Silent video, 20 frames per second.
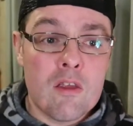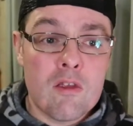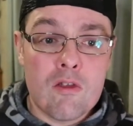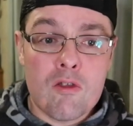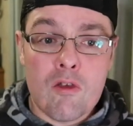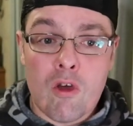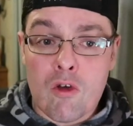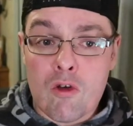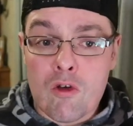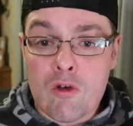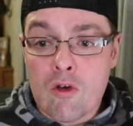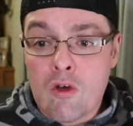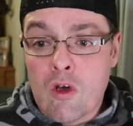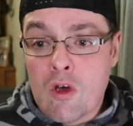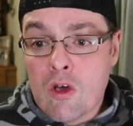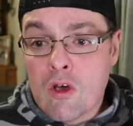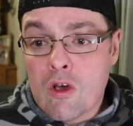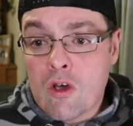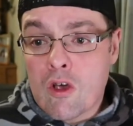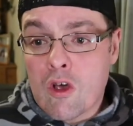two
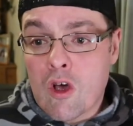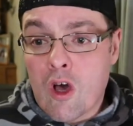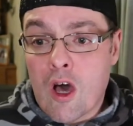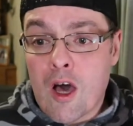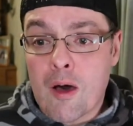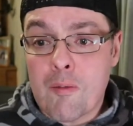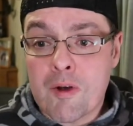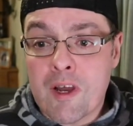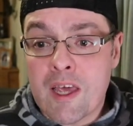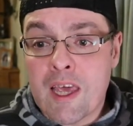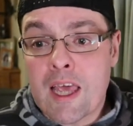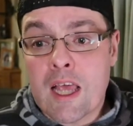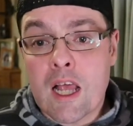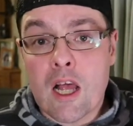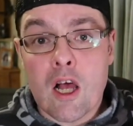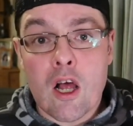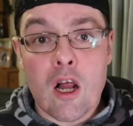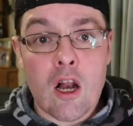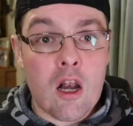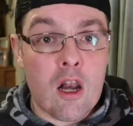comedy
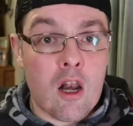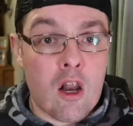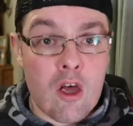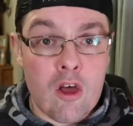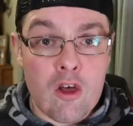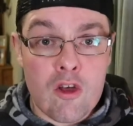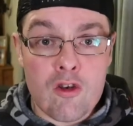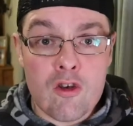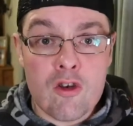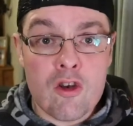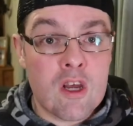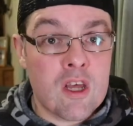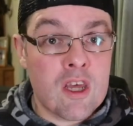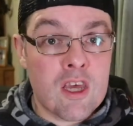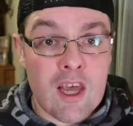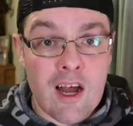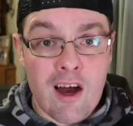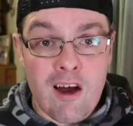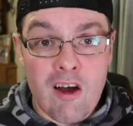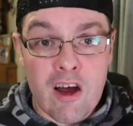clown
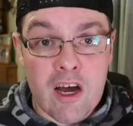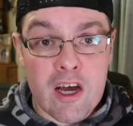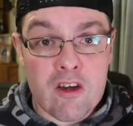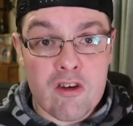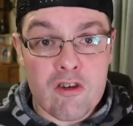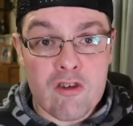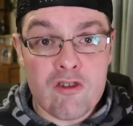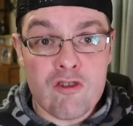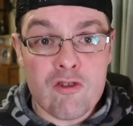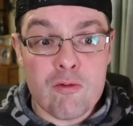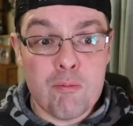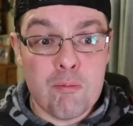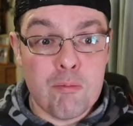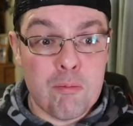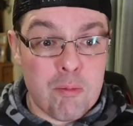characters,